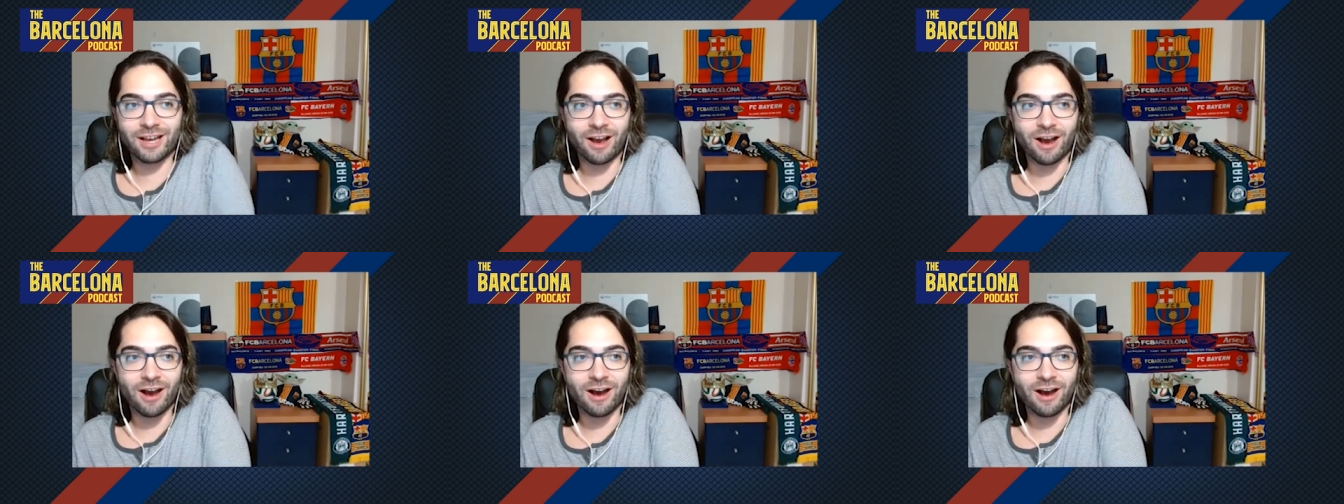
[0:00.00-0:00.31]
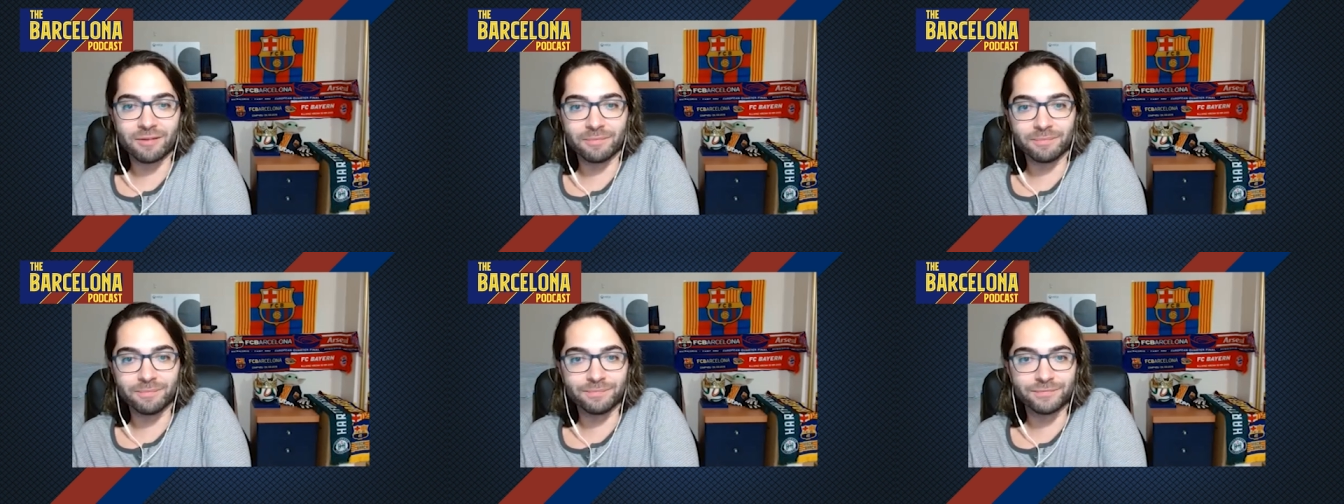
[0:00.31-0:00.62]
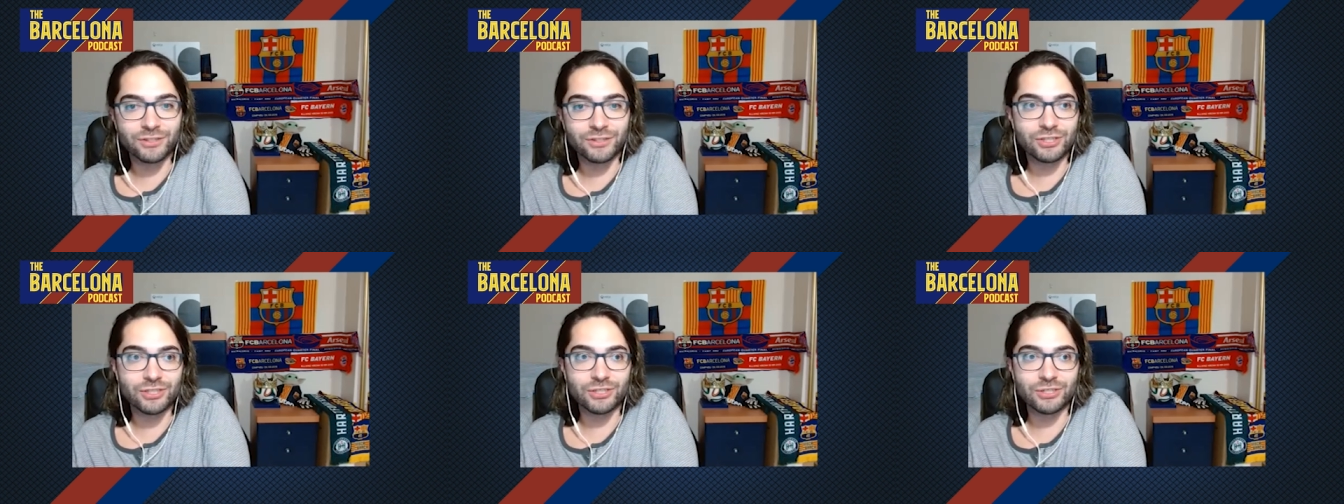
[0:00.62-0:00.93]

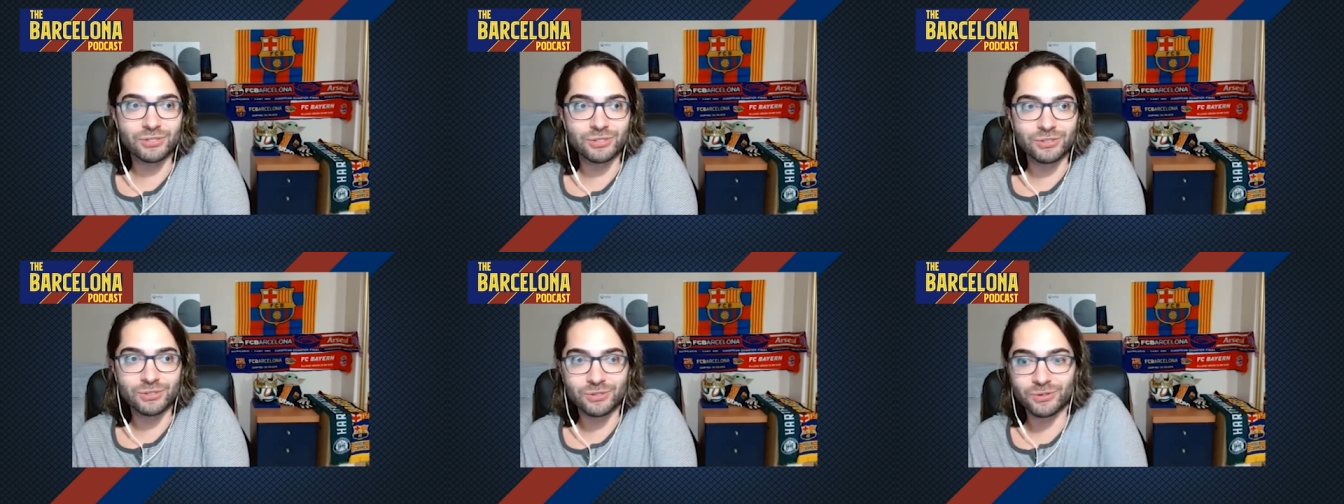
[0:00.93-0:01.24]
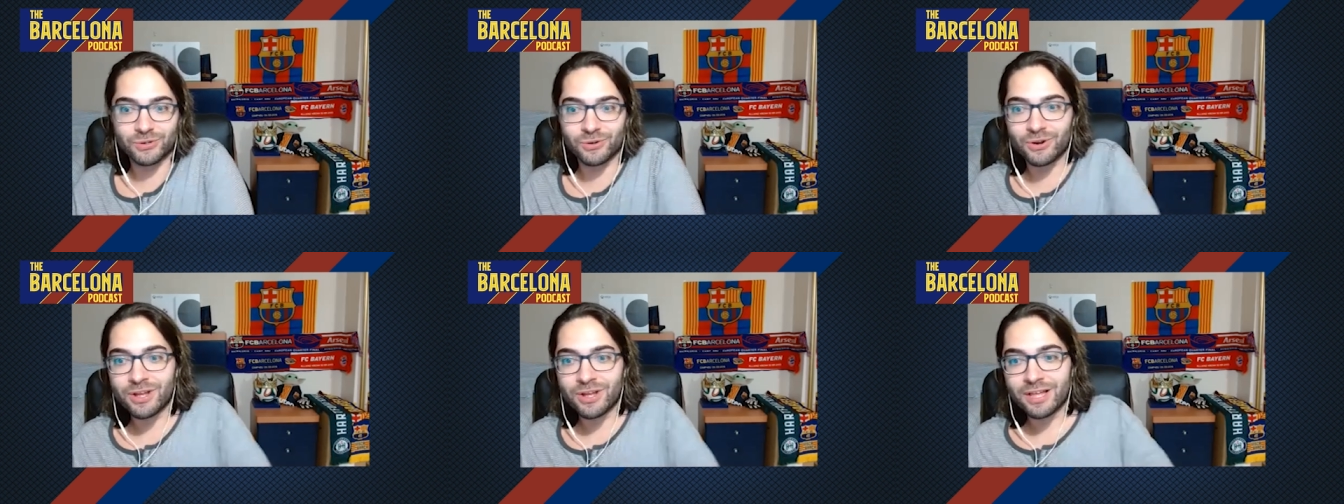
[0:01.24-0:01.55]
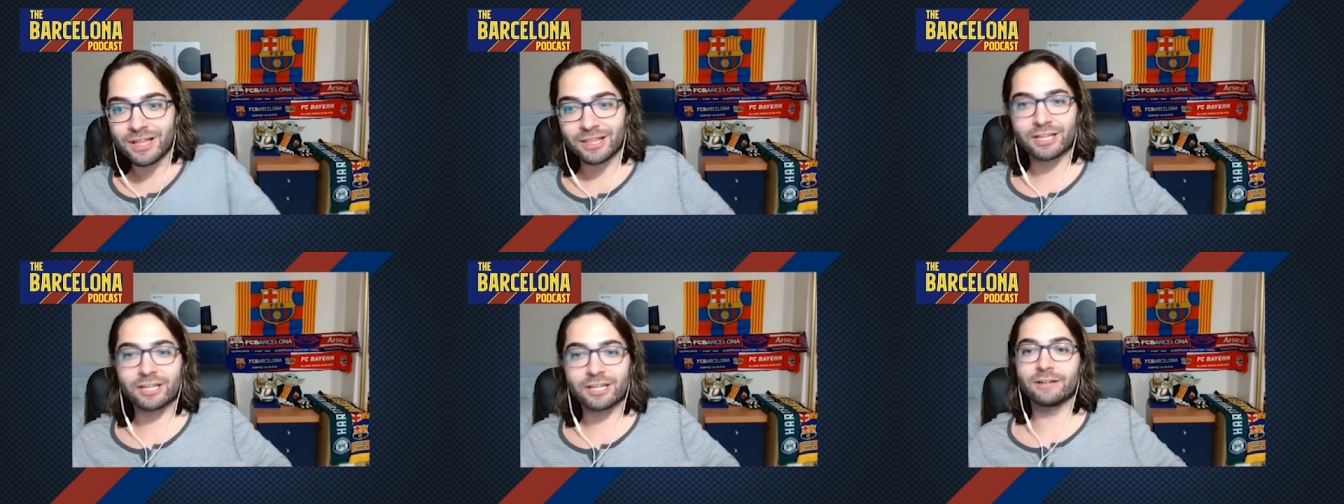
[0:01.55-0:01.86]
come to
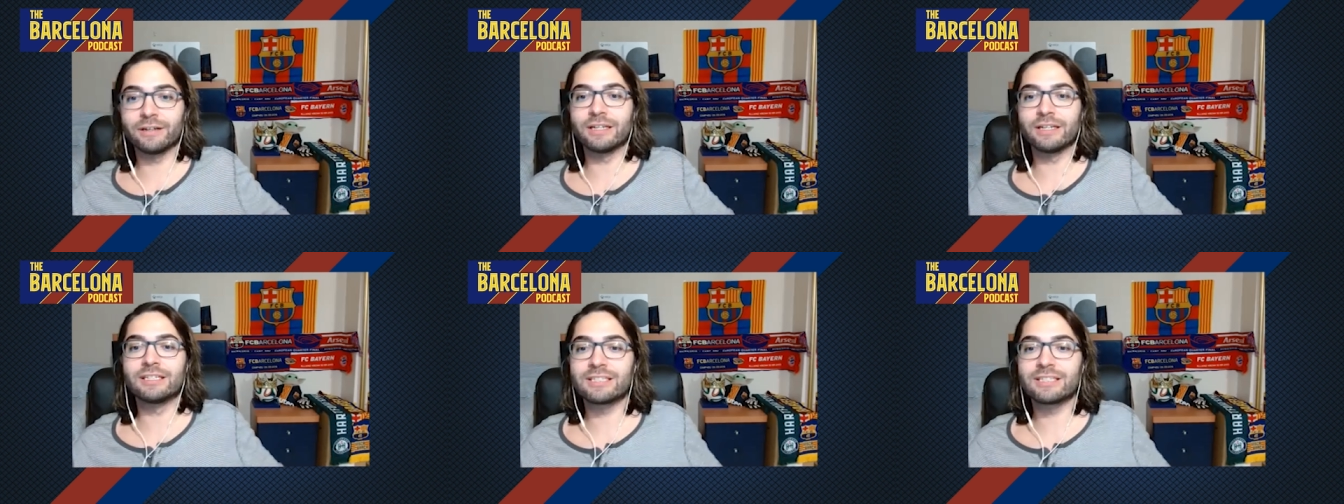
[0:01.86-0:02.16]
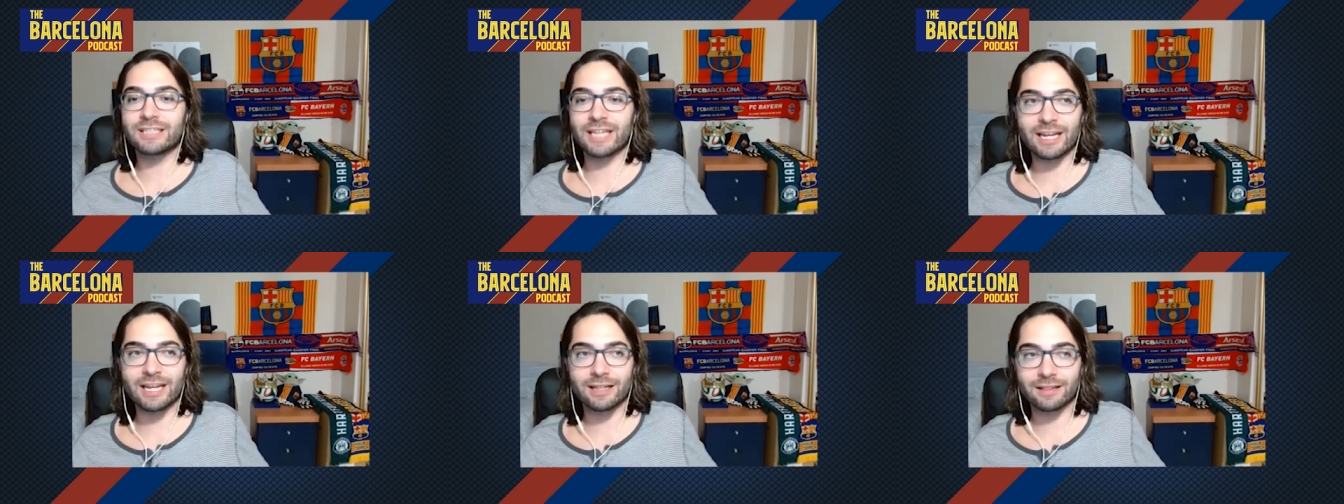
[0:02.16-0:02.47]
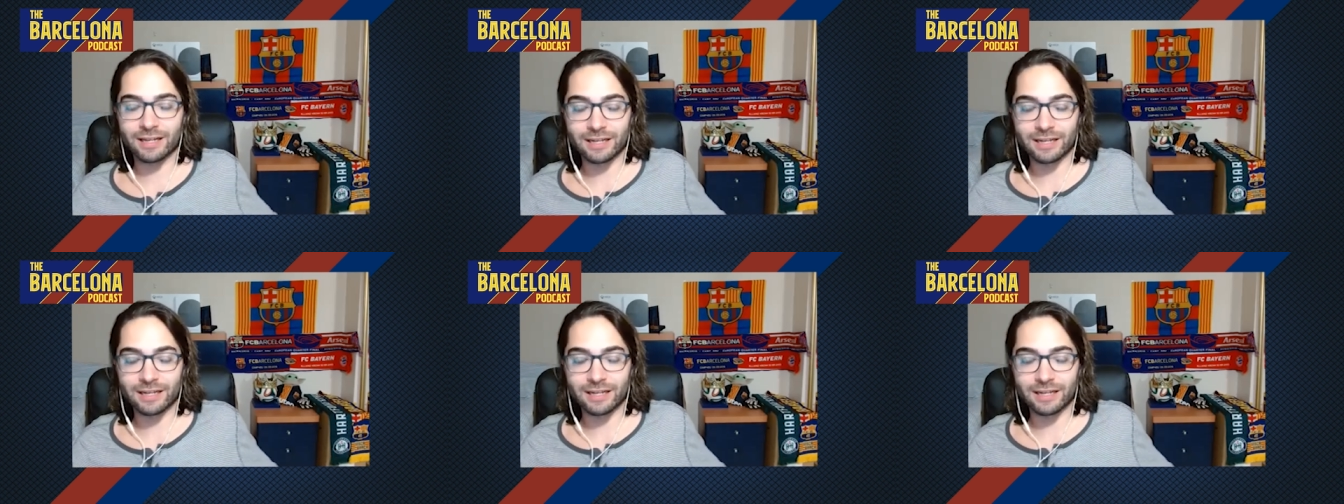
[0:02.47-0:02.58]
the current state.